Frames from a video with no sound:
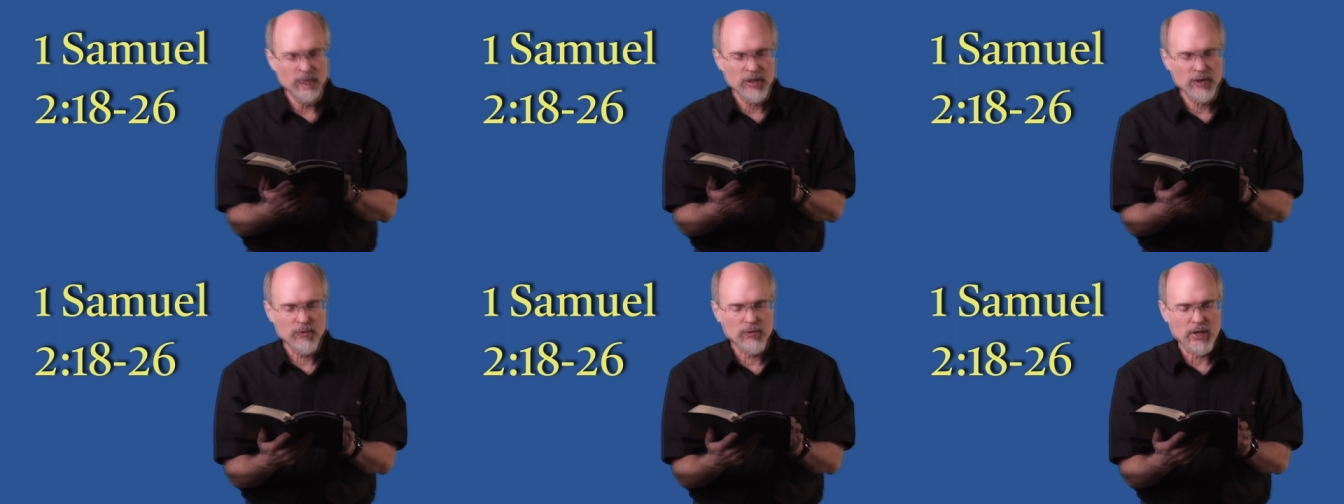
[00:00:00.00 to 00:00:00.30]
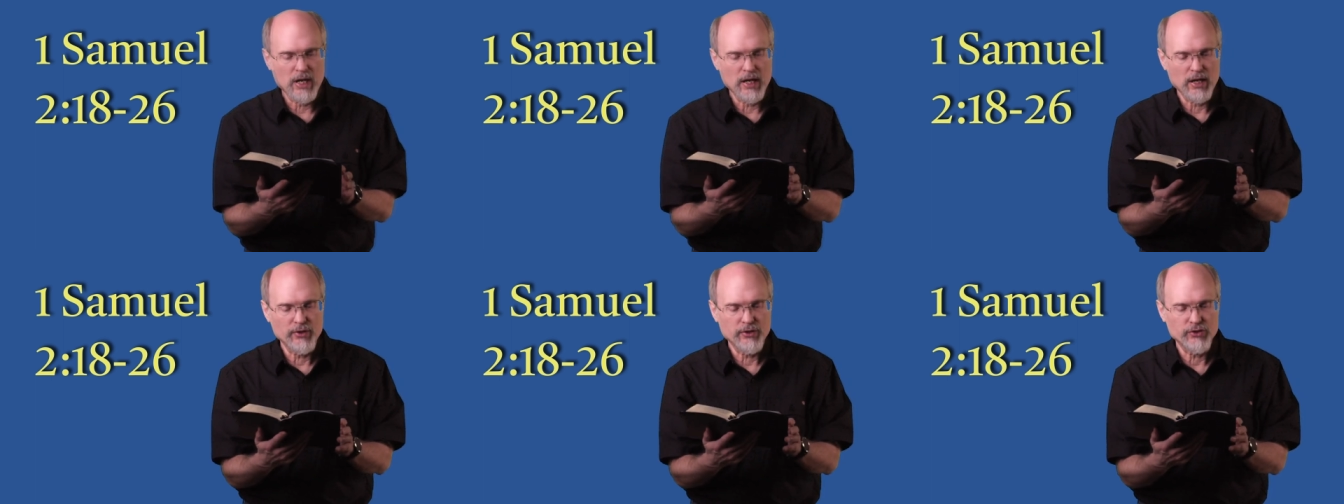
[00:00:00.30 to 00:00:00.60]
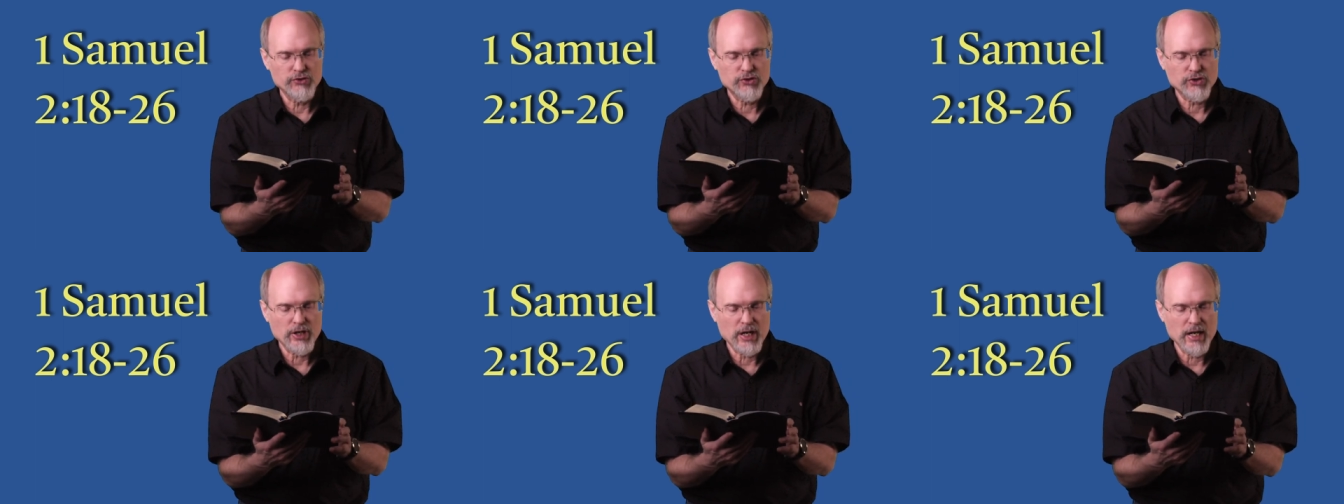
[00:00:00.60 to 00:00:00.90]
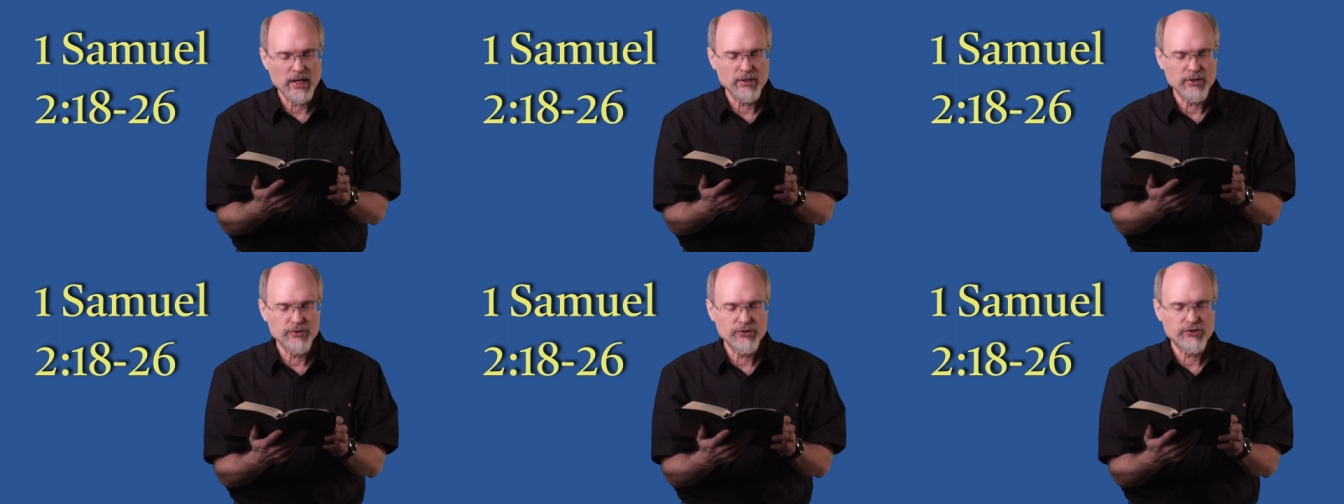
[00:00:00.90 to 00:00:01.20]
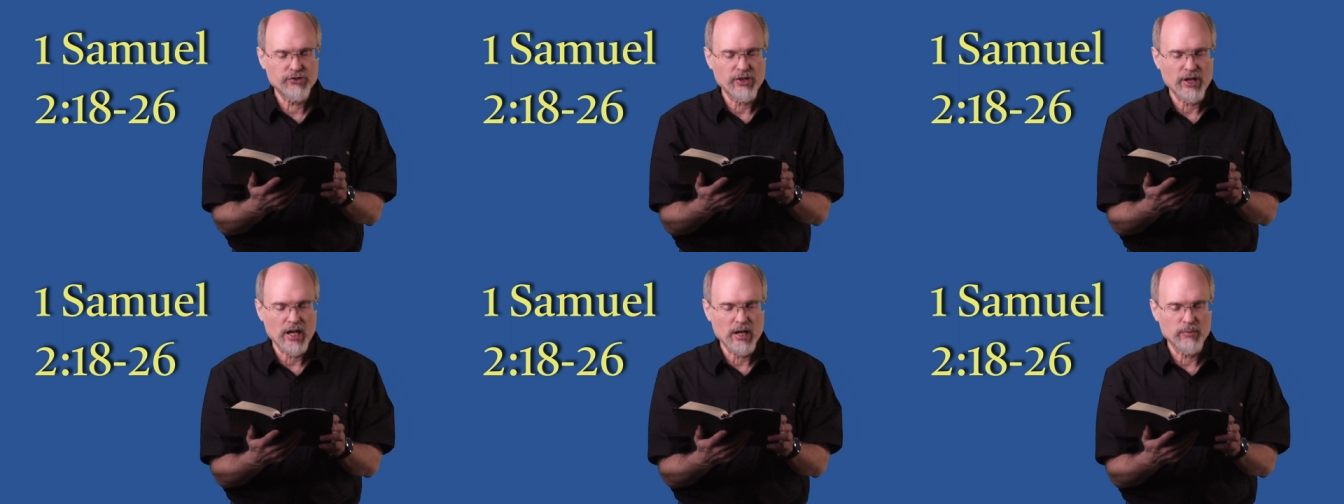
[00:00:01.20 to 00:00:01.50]
Meanwhile, the child
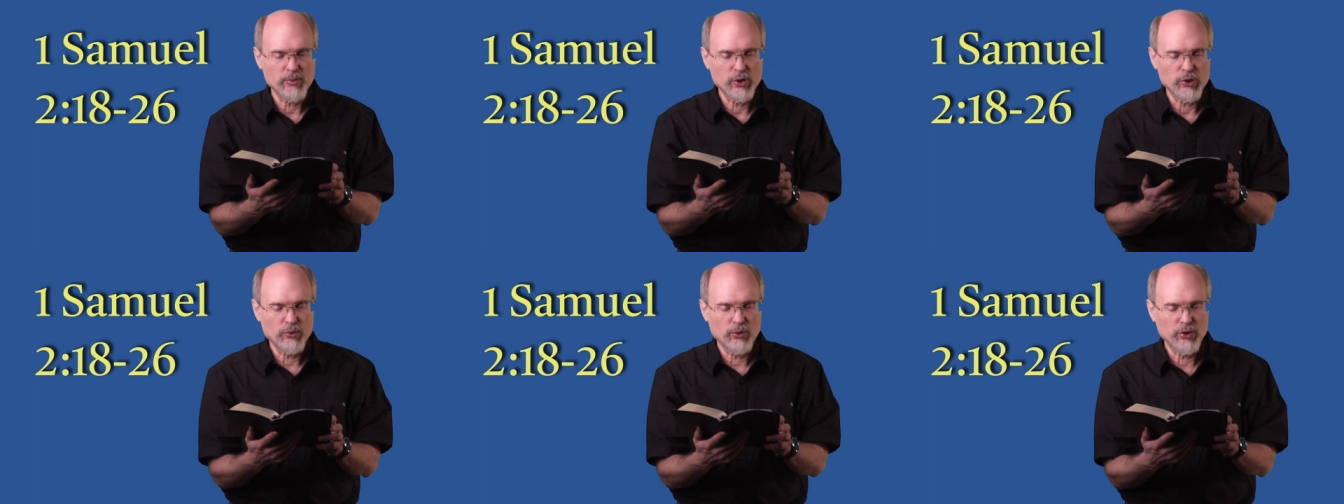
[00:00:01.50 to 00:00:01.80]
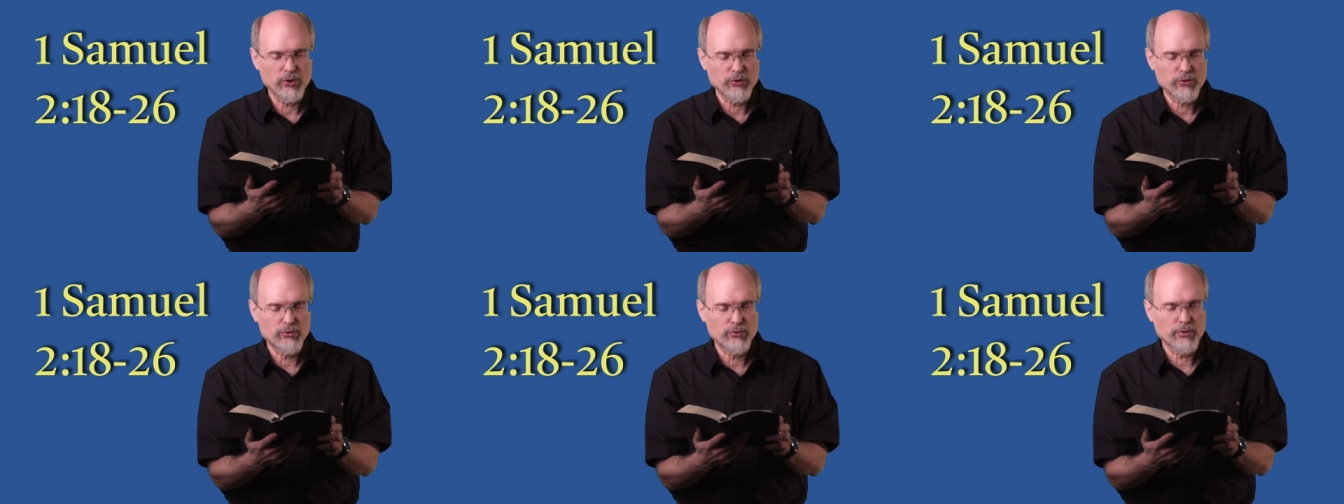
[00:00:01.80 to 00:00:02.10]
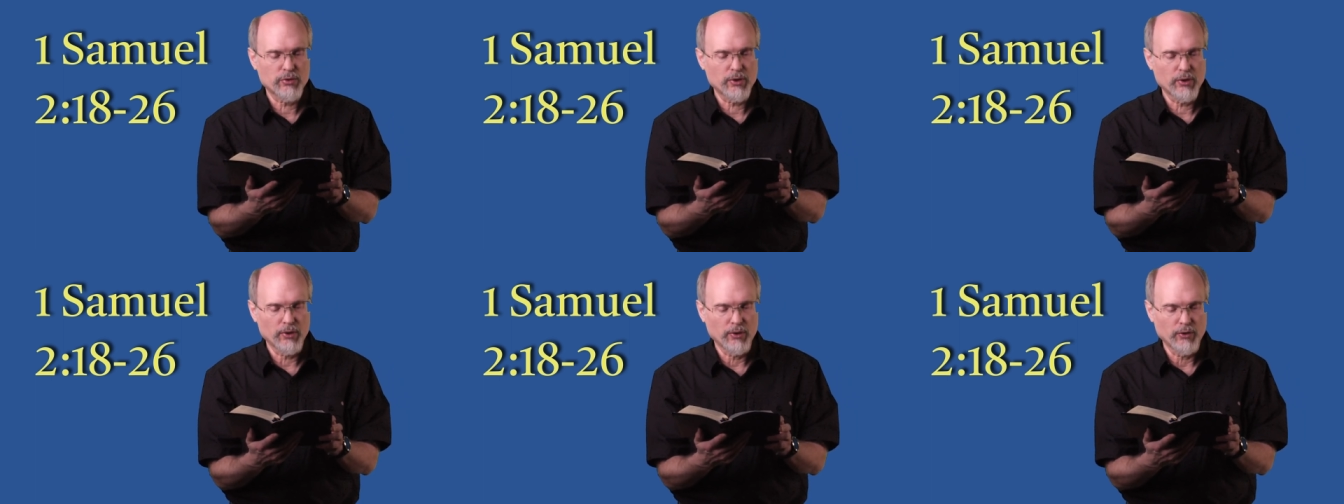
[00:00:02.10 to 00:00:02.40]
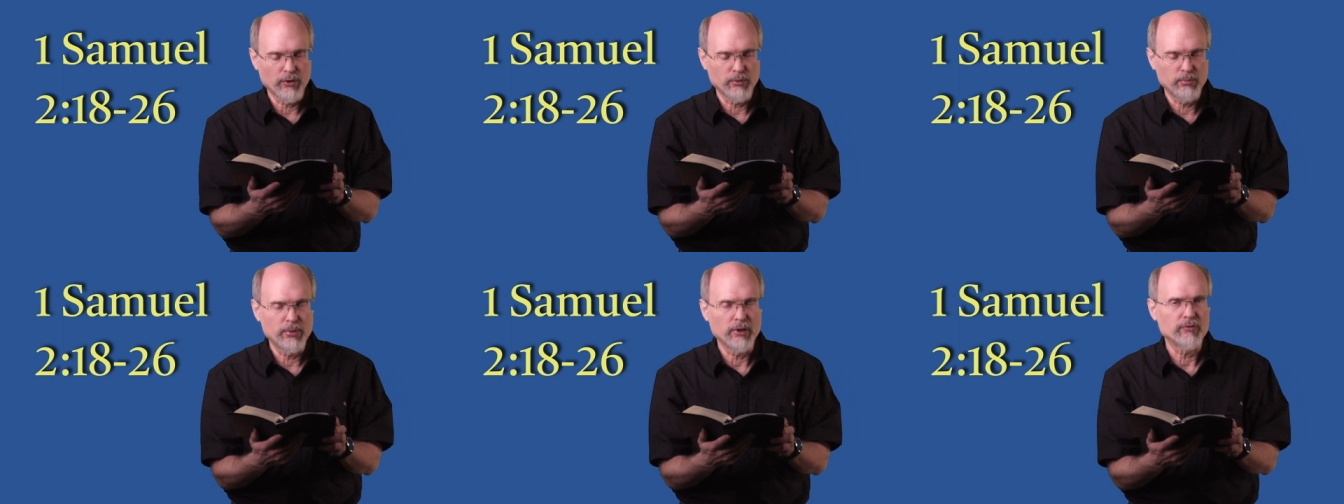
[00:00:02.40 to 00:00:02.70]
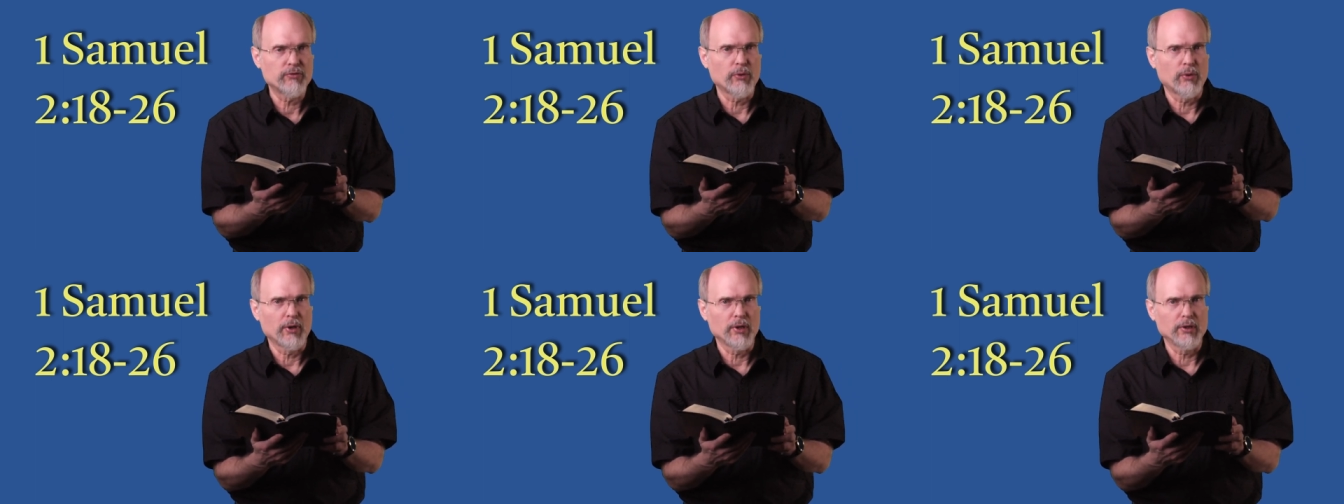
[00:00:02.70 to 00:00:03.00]
Samuel grew
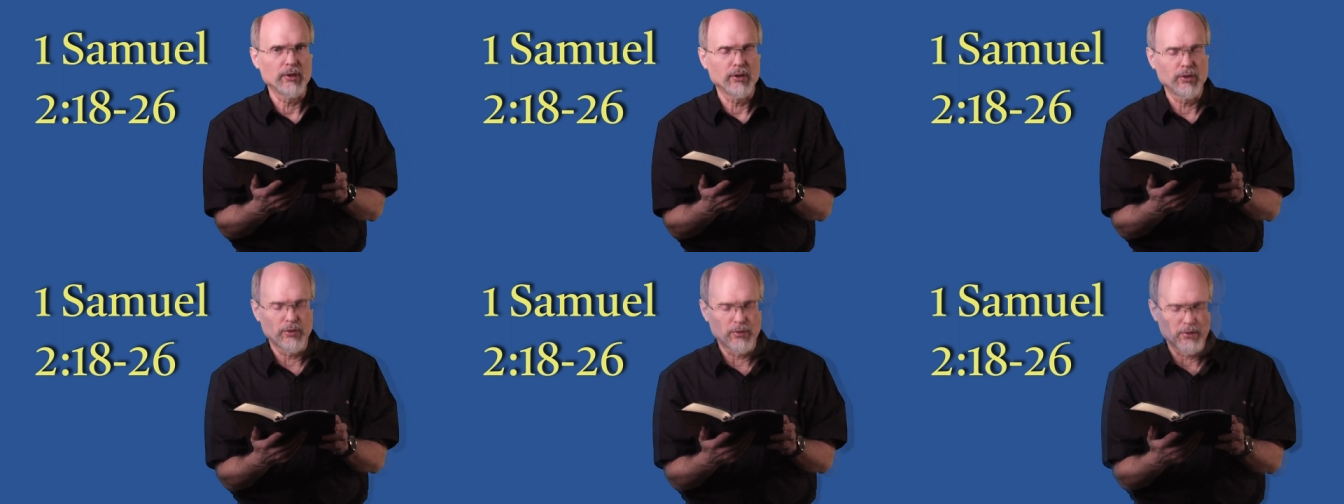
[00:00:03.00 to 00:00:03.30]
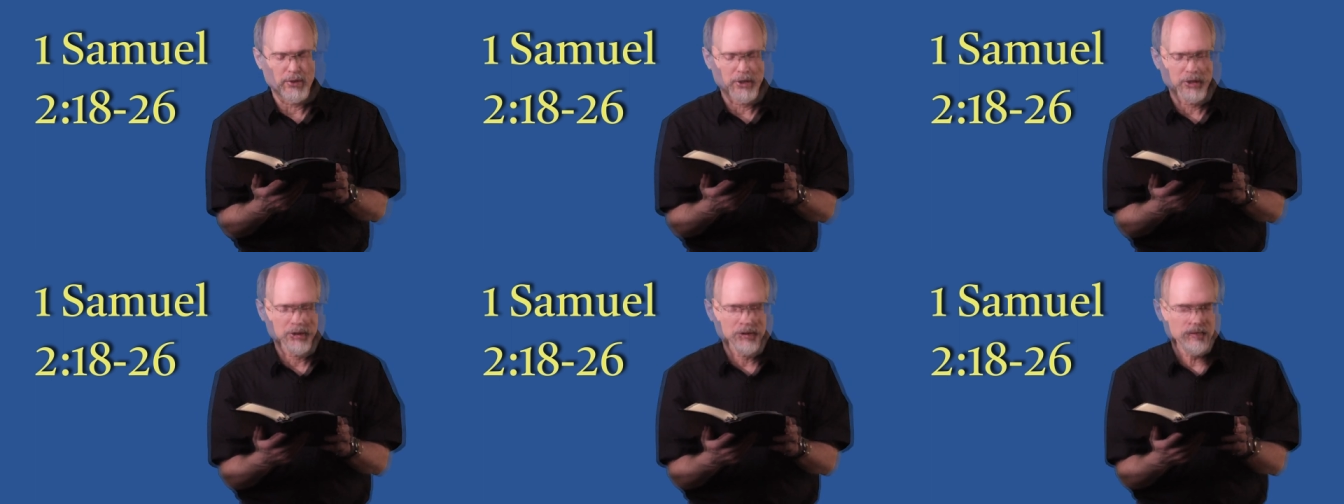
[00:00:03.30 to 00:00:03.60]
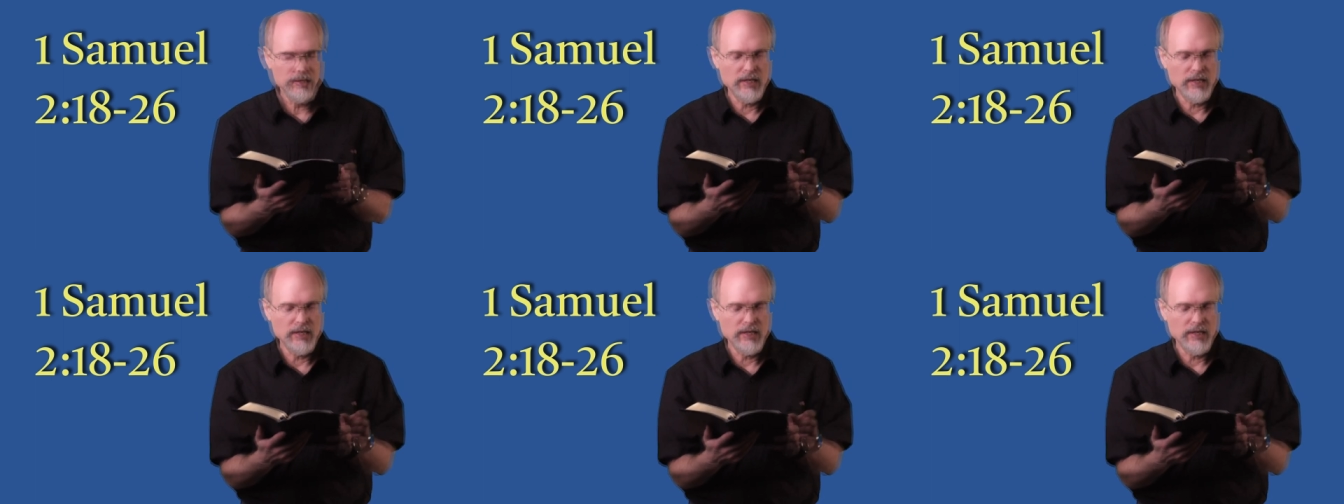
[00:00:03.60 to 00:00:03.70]
before the Lord.